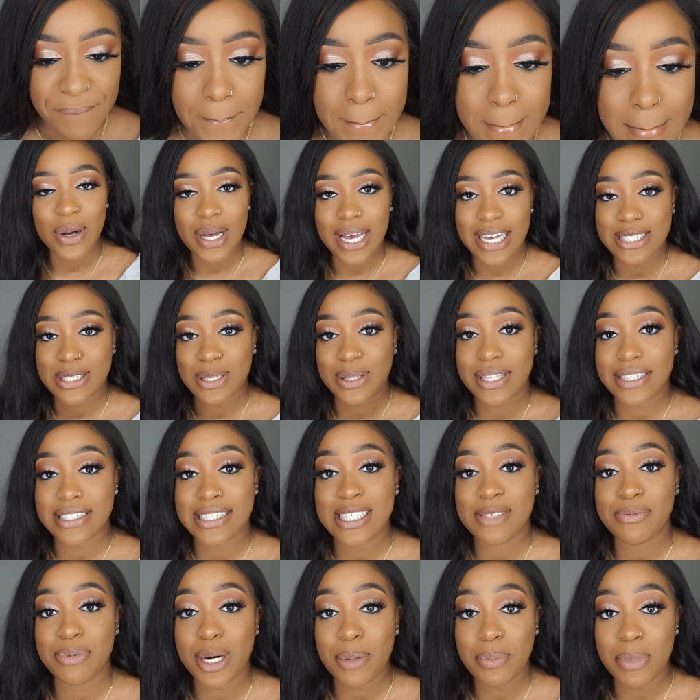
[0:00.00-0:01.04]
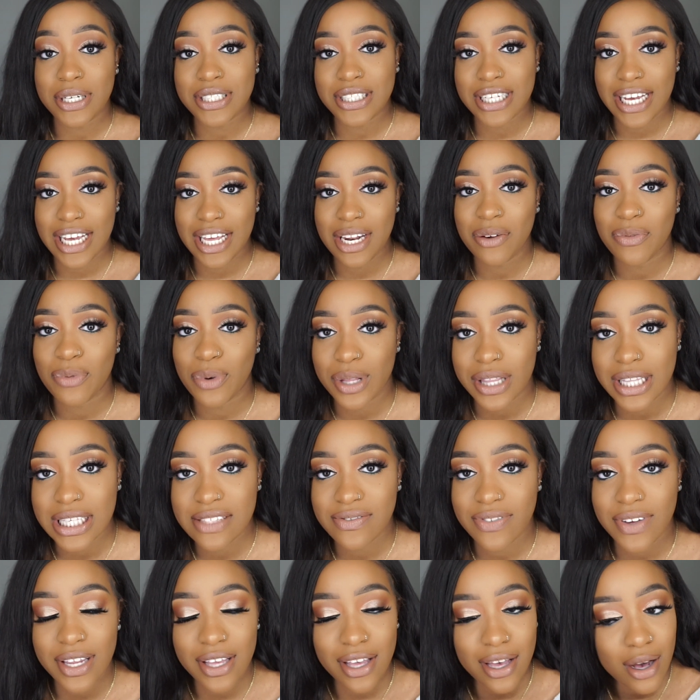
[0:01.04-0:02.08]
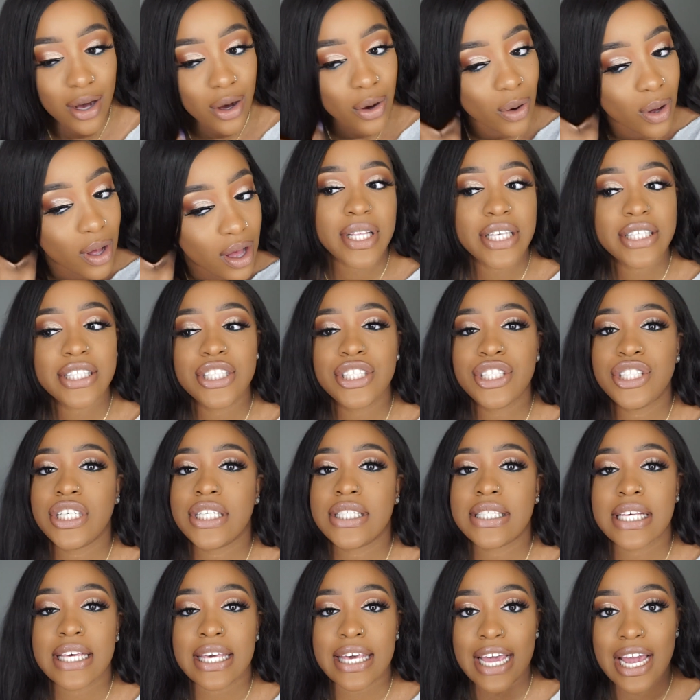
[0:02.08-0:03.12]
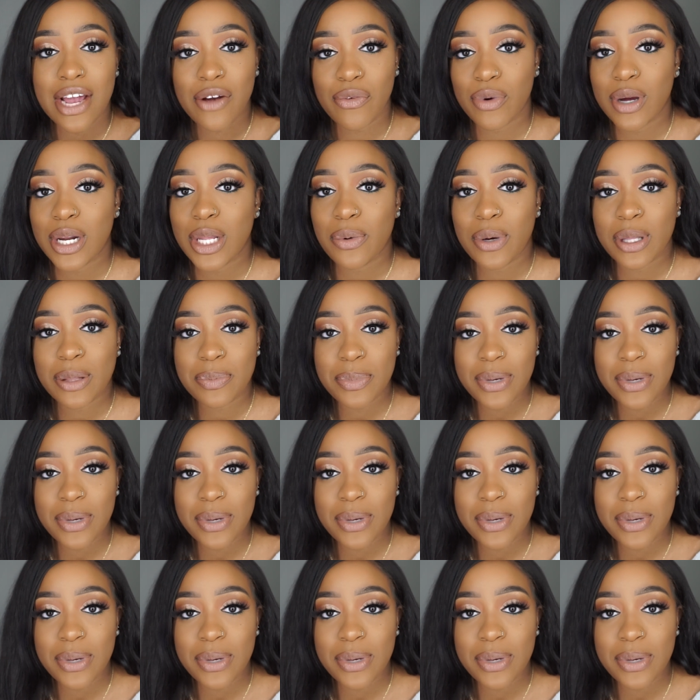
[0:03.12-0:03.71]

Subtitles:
Okay, so this is pretty much it for this video. This is just a get ready with